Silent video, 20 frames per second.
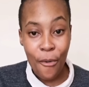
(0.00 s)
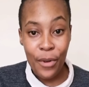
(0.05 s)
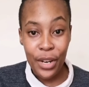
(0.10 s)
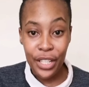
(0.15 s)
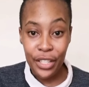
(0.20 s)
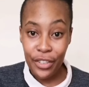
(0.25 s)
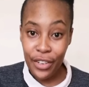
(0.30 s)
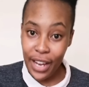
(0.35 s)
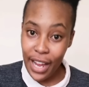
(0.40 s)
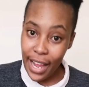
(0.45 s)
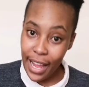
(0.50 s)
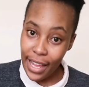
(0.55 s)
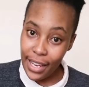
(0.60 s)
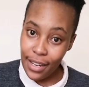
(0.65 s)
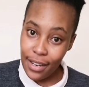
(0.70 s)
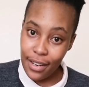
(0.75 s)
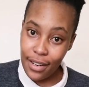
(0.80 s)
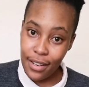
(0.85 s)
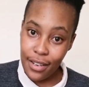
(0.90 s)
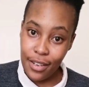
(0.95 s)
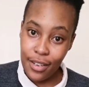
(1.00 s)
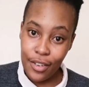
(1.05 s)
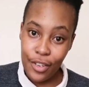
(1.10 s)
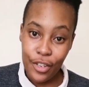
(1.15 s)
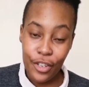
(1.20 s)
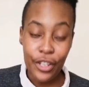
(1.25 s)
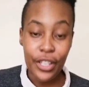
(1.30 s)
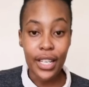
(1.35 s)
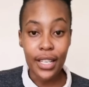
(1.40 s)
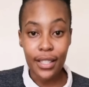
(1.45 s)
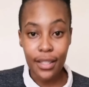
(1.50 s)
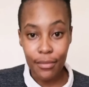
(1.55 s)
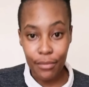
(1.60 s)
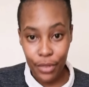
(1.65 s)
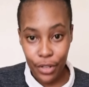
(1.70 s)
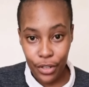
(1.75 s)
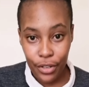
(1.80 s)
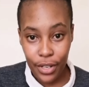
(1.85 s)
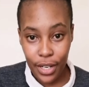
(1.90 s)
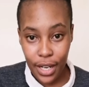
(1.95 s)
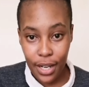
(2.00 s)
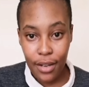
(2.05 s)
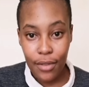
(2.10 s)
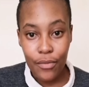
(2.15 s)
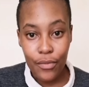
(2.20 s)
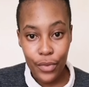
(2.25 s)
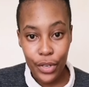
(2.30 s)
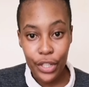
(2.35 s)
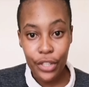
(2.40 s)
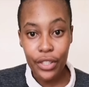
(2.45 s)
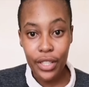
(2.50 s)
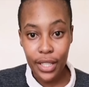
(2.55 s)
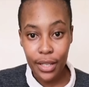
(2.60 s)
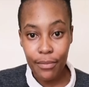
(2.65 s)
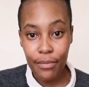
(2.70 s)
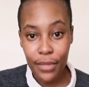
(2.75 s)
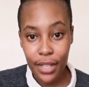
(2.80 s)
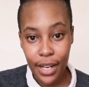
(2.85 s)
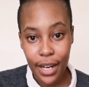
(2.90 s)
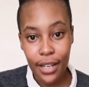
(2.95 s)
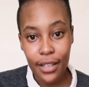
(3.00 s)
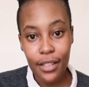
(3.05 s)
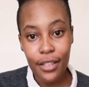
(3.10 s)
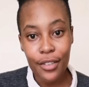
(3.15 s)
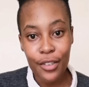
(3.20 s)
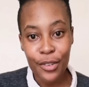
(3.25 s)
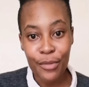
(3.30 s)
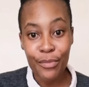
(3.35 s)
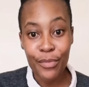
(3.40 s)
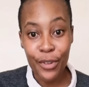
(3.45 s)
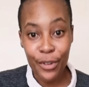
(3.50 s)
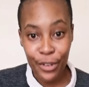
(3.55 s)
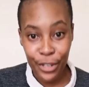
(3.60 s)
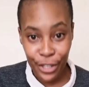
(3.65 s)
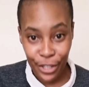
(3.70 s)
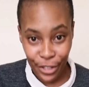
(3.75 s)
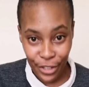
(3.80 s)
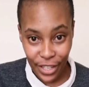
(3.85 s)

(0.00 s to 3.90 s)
When you add, you share some sugar. When you subtract, you borrow